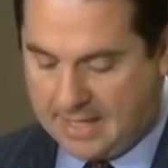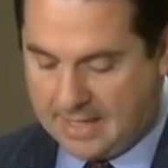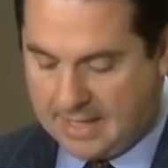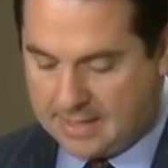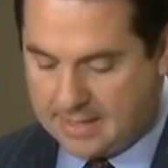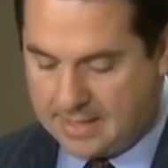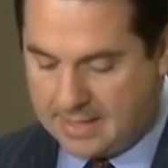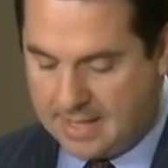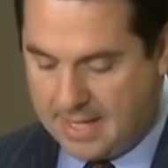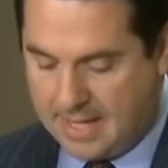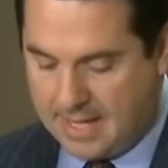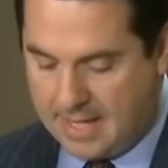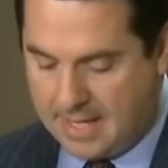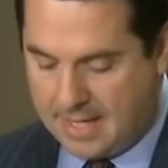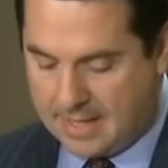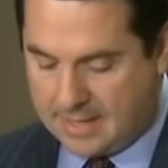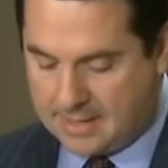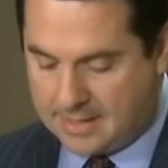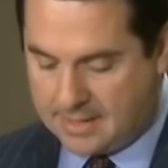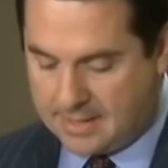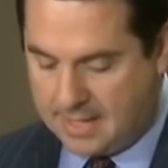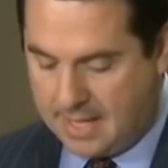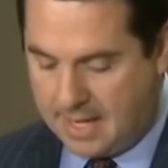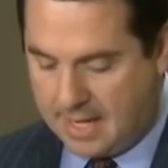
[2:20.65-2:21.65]
NSA,
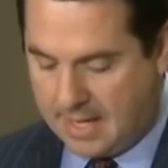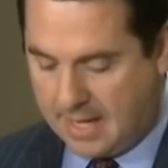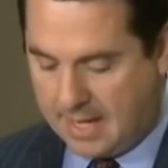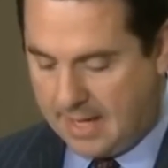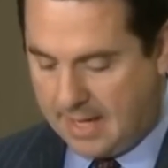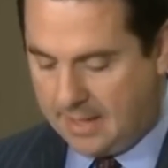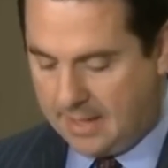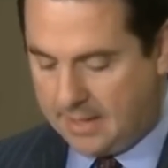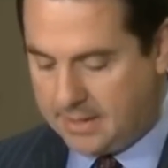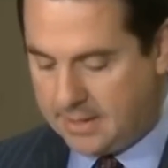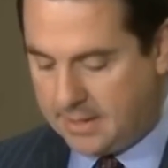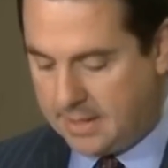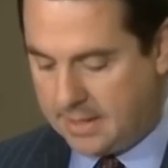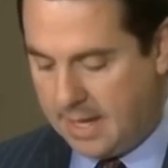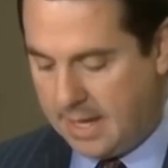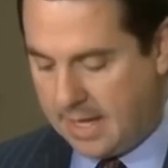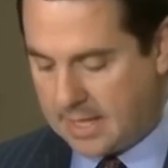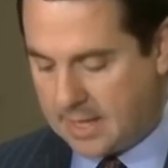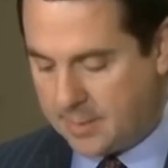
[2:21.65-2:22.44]
and CIA to